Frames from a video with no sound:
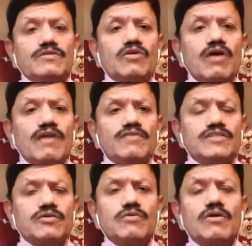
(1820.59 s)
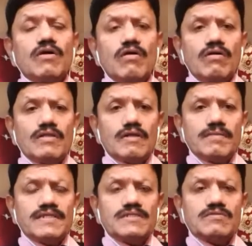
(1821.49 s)
So I wish you all the
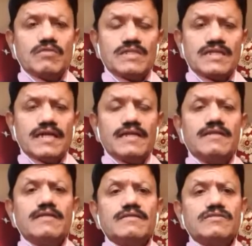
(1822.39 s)
best once again.